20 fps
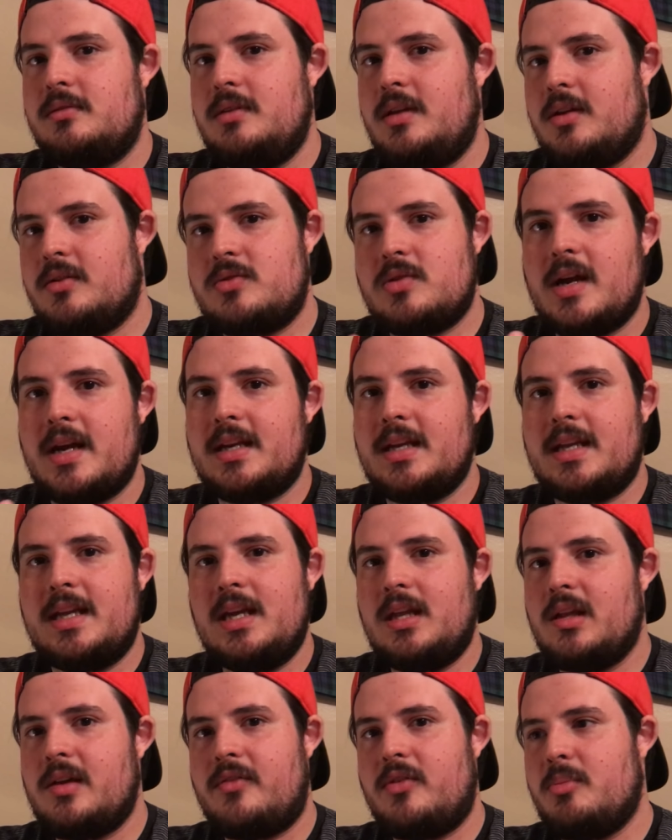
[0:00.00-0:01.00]
you know, trying to
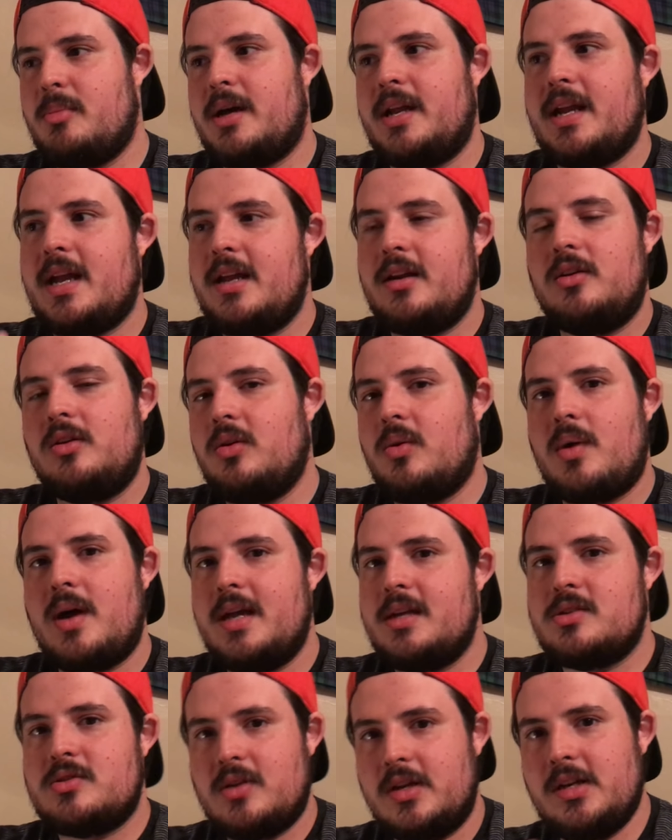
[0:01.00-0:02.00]
kill everybody. I don't know
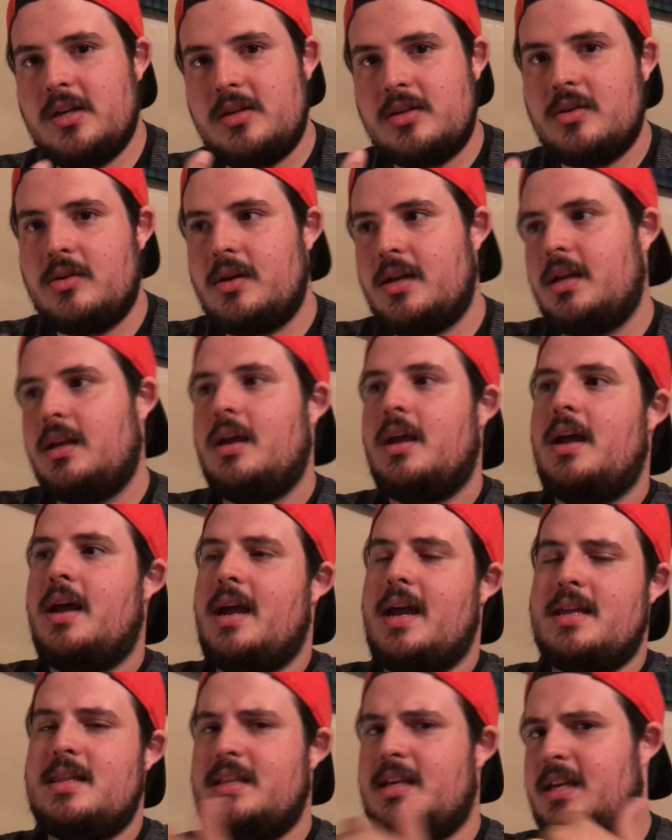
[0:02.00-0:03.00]
why he's trying to do it.
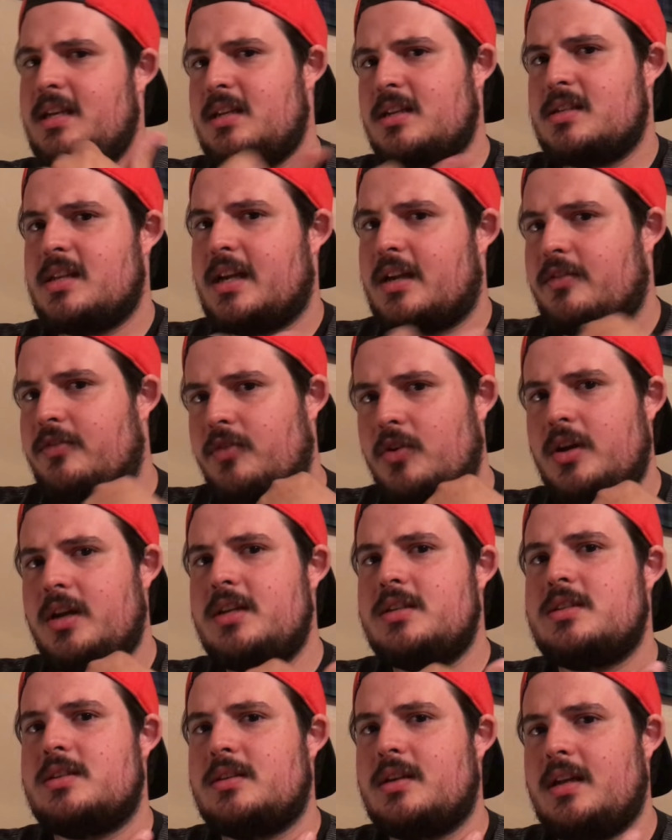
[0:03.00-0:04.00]
And then he does like a
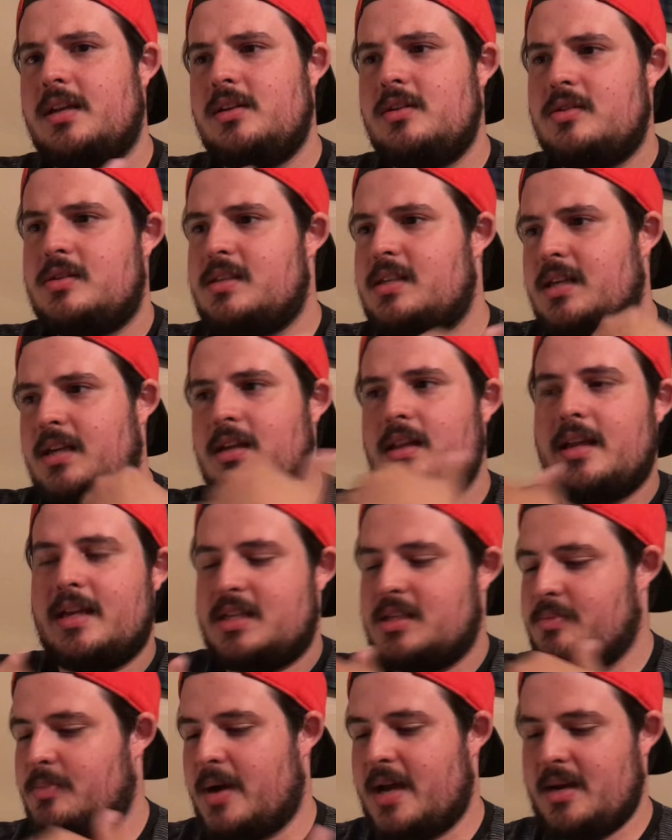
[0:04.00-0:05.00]
footage and you see
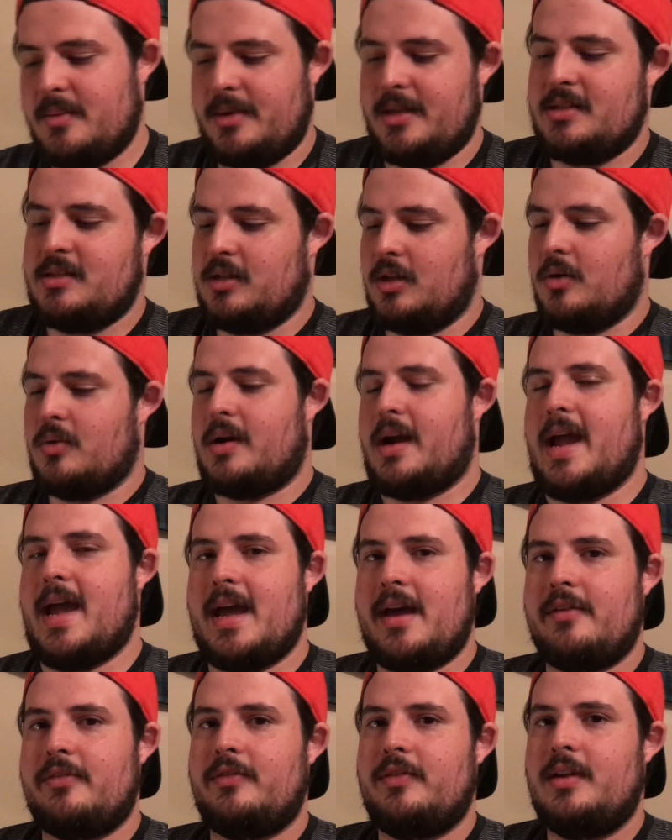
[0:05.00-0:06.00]
like Spider-Man's lower
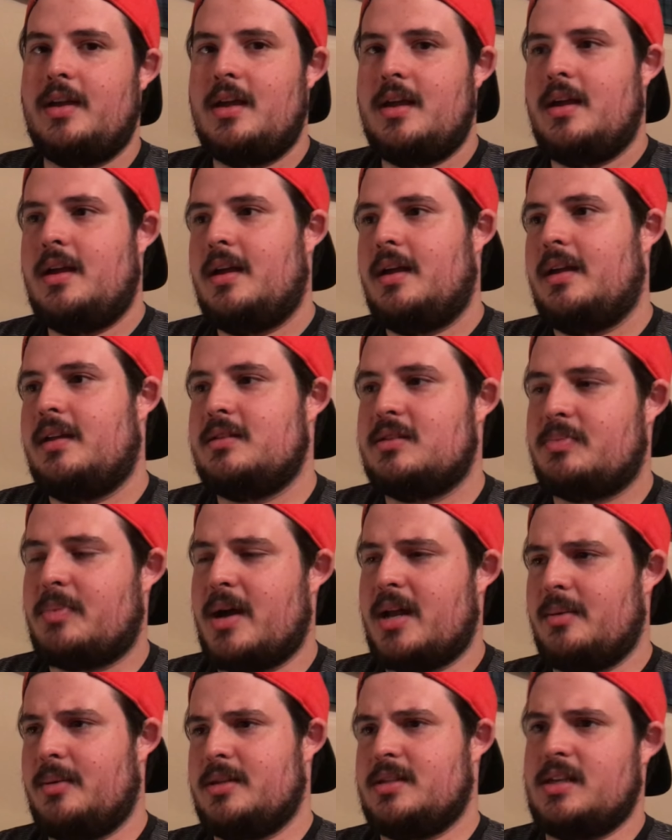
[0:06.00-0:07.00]
half, and
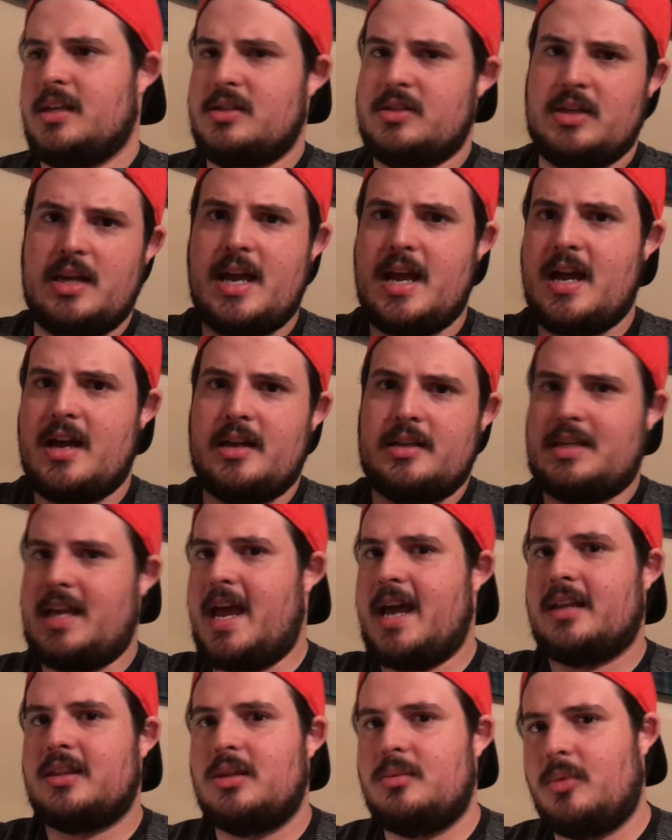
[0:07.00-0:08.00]
Spider-Man says, yeah,
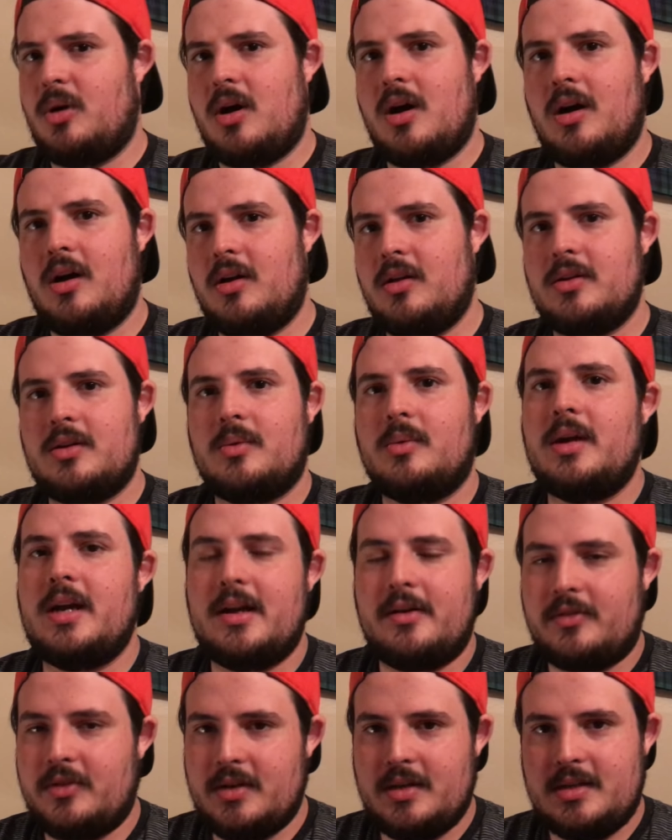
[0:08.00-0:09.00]
attack them all or
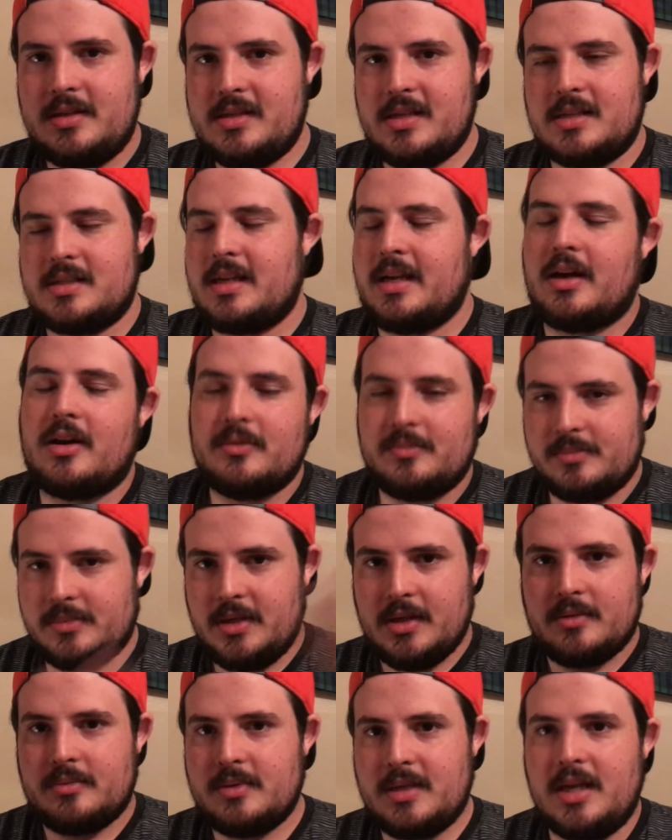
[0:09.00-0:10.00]
whatever. And it says like,
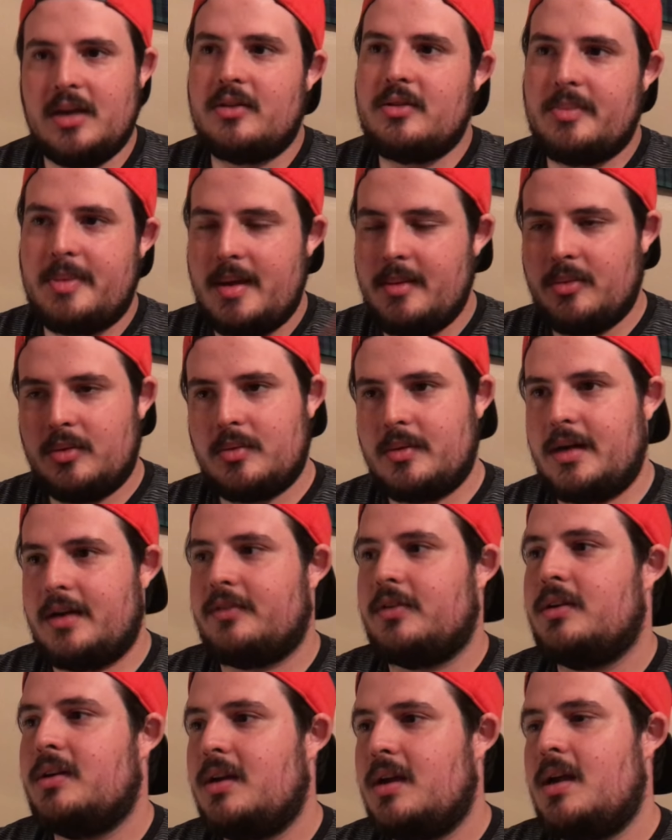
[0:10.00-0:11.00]
you know, kill the people or
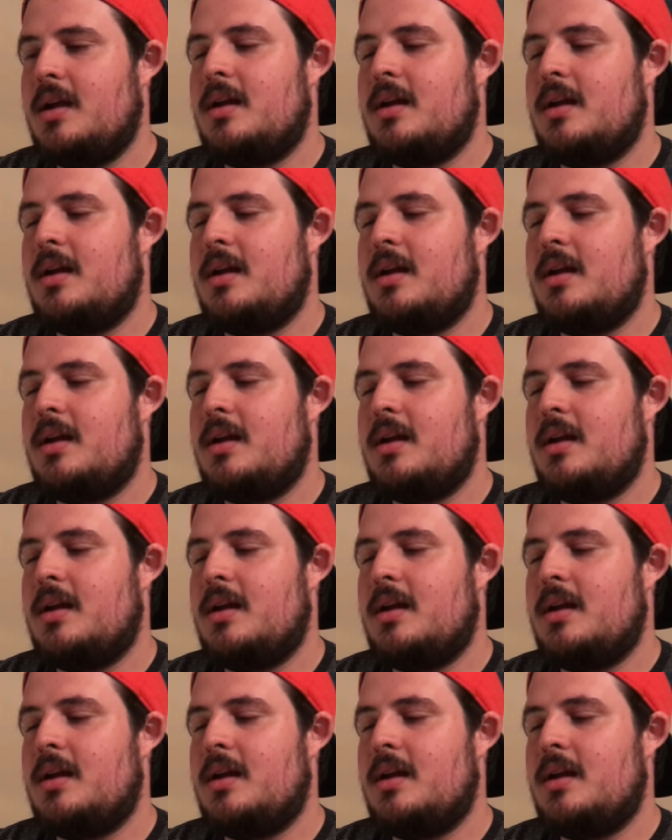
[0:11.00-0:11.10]
whatever.